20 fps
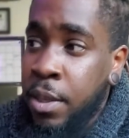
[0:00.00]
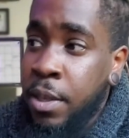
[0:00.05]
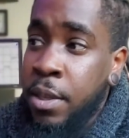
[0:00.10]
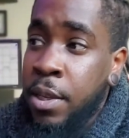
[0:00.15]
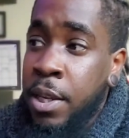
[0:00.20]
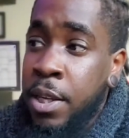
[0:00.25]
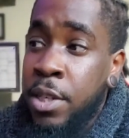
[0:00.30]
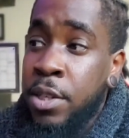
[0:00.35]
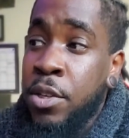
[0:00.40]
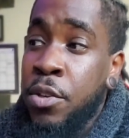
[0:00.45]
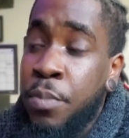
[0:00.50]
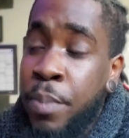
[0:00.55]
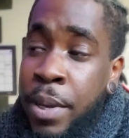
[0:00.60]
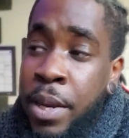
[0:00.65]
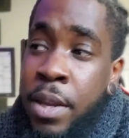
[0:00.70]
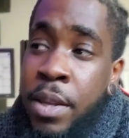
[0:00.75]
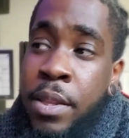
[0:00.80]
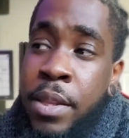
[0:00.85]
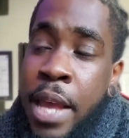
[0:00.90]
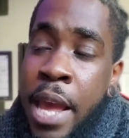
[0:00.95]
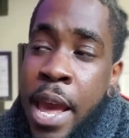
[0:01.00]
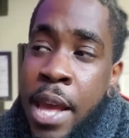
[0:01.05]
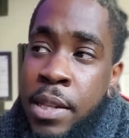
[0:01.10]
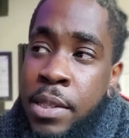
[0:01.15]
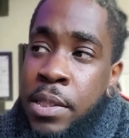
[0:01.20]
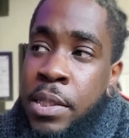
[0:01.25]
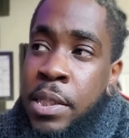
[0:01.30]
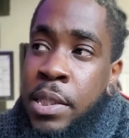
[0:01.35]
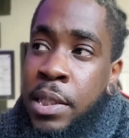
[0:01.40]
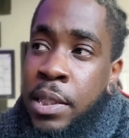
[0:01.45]
And you compare that
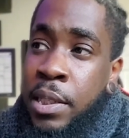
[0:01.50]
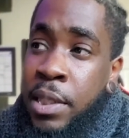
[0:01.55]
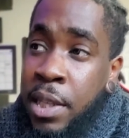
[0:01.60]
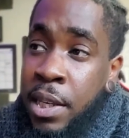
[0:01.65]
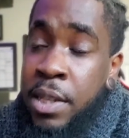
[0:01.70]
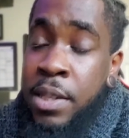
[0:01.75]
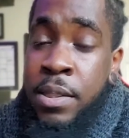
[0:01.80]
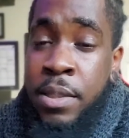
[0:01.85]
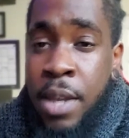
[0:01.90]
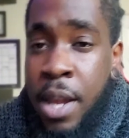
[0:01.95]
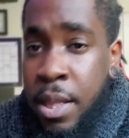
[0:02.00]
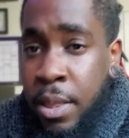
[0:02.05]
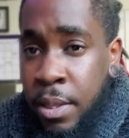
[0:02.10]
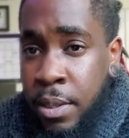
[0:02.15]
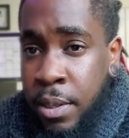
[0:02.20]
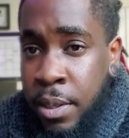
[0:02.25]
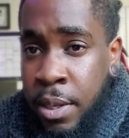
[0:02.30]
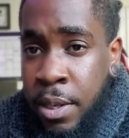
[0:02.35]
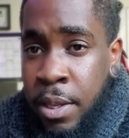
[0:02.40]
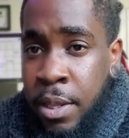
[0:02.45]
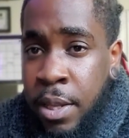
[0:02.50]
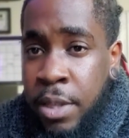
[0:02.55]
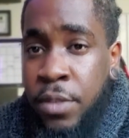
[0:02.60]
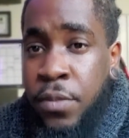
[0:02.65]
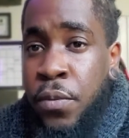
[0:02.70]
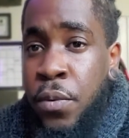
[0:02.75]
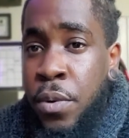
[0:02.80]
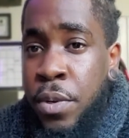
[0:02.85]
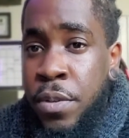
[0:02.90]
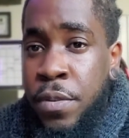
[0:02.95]
to GigSalad, that's
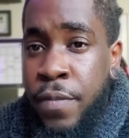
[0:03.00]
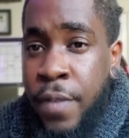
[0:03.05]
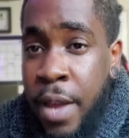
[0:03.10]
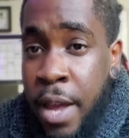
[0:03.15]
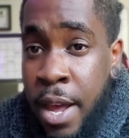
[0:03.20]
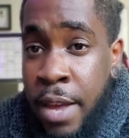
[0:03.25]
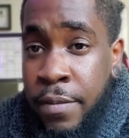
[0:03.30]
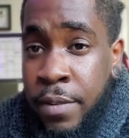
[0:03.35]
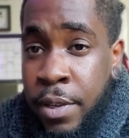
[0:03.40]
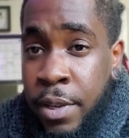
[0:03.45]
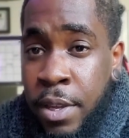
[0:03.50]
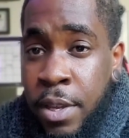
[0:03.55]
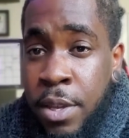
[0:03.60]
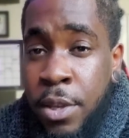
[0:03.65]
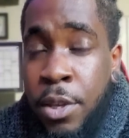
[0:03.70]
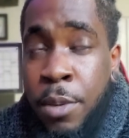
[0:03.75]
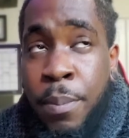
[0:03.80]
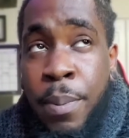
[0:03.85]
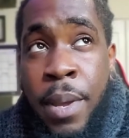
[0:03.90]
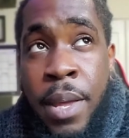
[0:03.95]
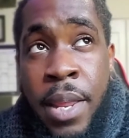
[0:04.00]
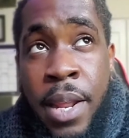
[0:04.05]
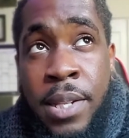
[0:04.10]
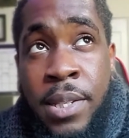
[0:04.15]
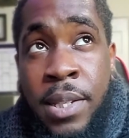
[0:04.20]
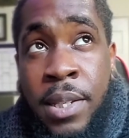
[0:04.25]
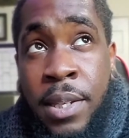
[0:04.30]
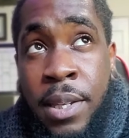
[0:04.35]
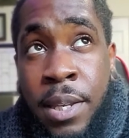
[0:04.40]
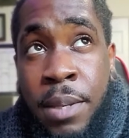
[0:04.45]
$45. Compare that
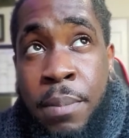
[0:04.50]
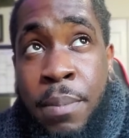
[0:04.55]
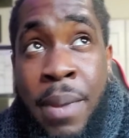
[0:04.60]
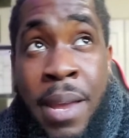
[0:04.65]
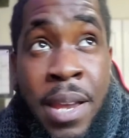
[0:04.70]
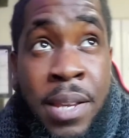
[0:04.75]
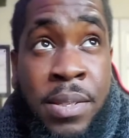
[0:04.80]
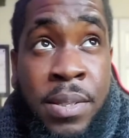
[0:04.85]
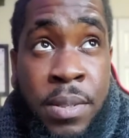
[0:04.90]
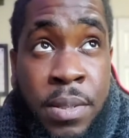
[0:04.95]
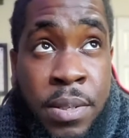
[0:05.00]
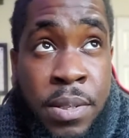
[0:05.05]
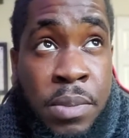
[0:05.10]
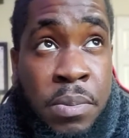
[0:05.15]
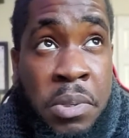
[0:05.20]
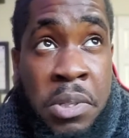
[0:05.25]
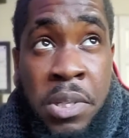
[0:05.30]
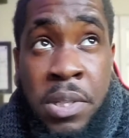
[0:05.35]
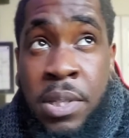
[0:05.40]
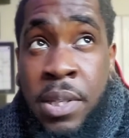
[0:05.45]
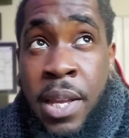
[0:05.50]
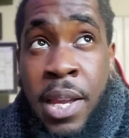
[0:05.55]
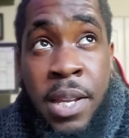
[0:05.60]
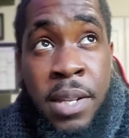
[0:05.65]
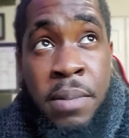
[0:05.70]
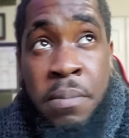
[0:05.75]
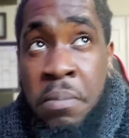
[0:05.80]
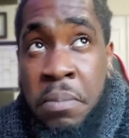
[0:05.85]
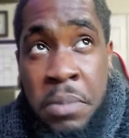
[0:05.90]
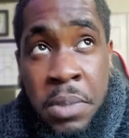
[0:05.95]
to GigMasters, which is like
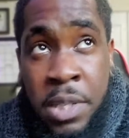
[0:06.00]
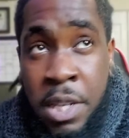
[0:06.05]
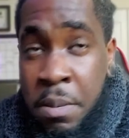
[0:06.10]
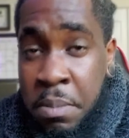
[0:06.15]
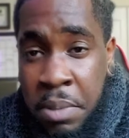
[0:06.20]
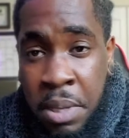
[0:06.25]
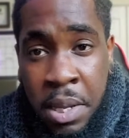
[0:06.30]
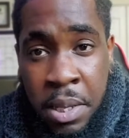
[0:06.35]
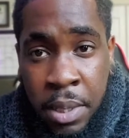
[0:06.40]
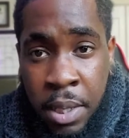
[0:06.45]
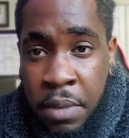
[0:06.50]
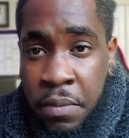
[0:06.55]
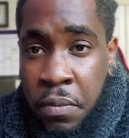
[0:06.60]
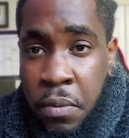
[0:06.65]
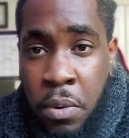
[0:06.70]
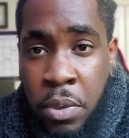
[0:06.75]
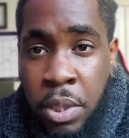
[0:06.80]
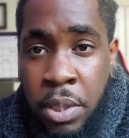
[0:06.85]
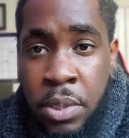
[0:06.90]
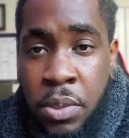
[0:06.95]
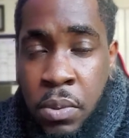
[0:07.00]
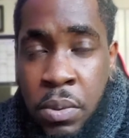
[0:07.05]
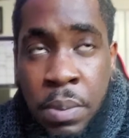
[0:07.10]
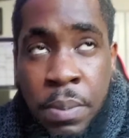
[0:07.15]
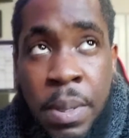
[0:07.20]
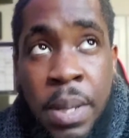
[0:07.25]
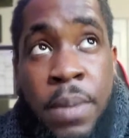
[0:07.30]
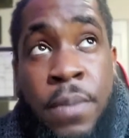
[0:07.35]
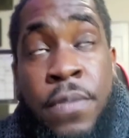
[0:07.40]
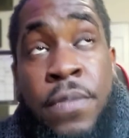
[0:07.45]
same thing, like $42 a
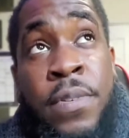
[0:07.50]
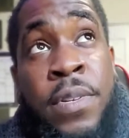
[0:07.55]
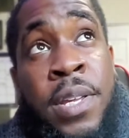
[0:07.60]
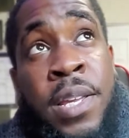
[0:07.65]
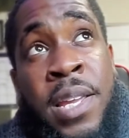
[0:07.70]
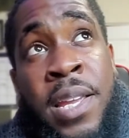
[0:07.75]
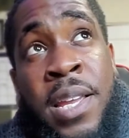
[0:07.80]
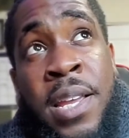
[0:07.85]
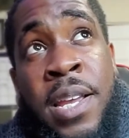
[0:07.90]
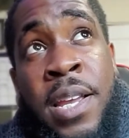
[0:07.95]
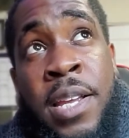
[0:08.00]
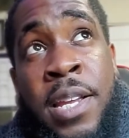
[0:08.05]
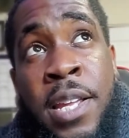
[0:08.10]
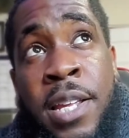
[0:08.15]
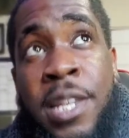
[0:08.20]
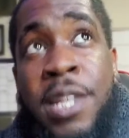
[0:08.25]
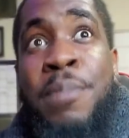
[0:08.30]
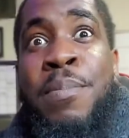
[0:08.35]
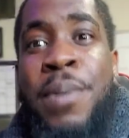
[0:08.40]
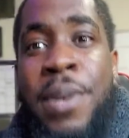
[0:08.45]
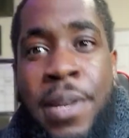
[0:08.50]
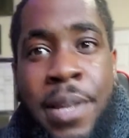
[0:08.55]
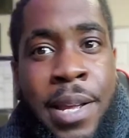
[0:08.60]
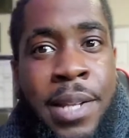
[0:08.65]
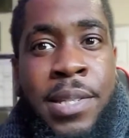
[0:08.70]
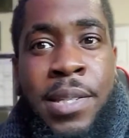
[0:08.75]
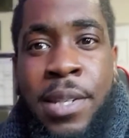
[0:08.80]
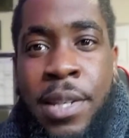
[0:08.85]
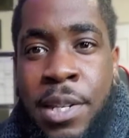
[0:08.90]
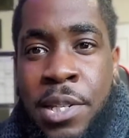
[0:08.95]
month. And compare that
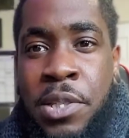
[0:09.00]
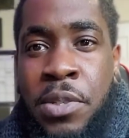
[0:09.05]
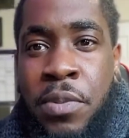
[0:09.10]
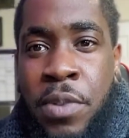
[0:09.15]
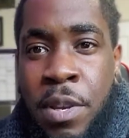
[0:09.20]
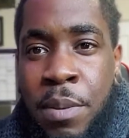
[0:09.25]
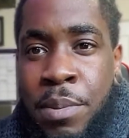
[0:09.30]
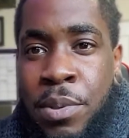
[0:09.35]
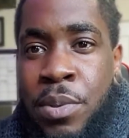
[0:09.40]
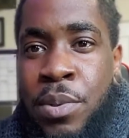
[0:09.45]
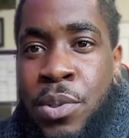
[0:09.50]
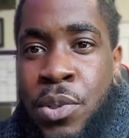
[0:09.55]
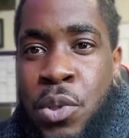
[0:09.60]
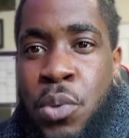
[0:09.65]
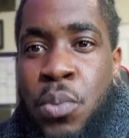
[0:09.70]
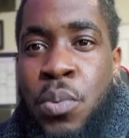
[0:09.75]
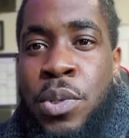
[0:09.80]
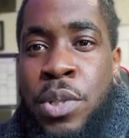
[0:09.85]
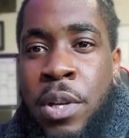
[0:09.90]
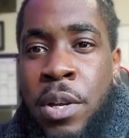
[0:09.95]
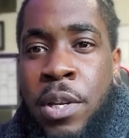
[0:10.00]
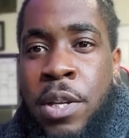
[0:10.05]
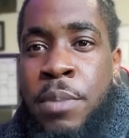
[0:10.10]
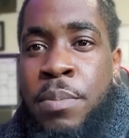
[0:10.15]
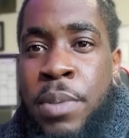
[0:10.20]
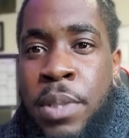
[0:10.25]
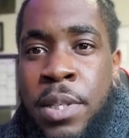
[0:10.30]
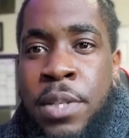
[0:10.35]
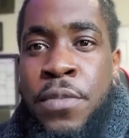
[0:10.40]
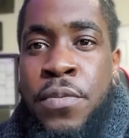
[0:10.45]
to Instagram and YouTube, which are
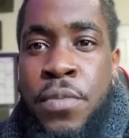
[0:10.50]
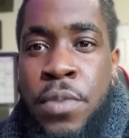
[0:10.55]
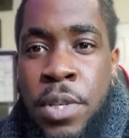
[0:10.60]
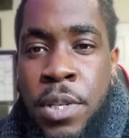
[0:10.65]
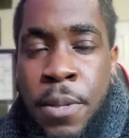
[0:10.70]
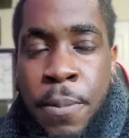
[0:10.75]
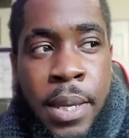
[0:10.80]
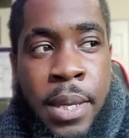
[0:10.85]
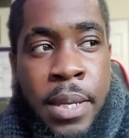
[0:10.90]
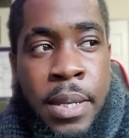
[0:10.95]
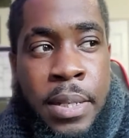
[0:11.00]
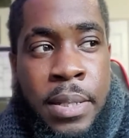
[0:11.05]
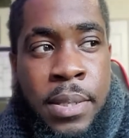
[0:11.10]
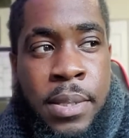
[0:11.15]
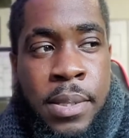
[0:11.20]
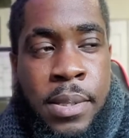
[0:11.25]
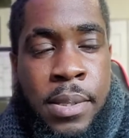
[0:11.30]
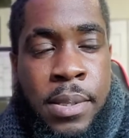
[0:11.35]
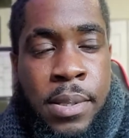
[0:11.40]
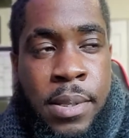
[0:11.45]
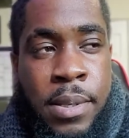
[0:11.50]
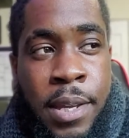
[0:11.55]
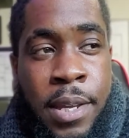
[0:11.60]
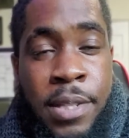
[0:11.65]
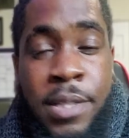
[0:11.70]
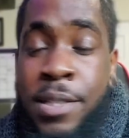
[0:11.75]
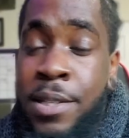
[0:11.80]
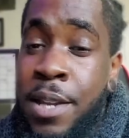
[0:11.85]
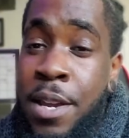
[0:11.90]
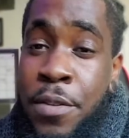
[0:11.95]
completely free. It's
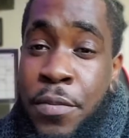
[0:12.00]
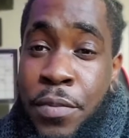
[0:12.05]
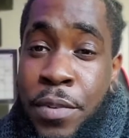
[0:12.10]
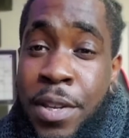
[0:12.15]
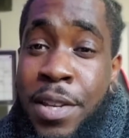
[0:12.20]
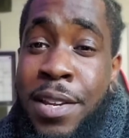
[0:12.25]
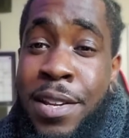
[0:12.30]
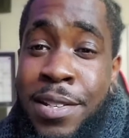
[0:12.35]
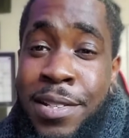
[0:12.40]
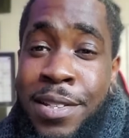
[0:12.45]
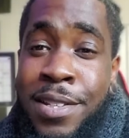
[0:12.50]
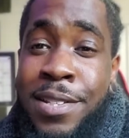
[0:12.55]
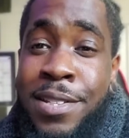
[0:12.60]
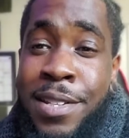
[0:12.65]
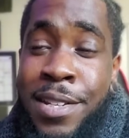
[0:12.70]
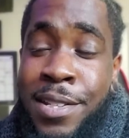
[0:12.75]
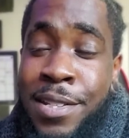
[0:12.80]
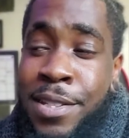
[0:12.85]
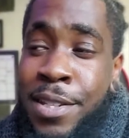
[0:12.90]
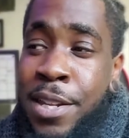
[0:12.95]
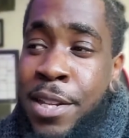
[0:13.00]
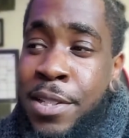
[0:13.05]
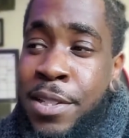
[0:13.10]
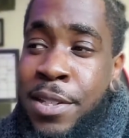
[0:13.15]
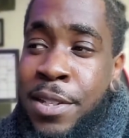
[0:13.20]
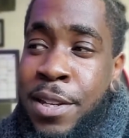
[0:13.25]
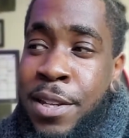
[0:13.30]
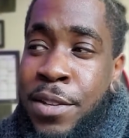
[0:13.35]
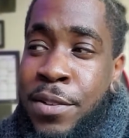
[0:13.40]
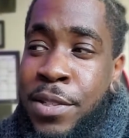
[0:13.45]
tough. It's
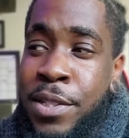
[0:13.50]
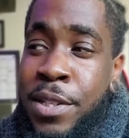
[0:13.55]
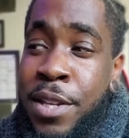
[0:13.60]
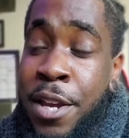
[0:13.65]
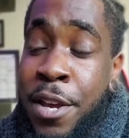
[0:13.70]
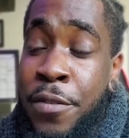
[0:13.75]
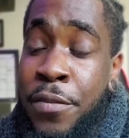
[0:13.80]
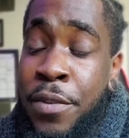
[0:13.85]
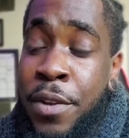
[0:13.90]
tough.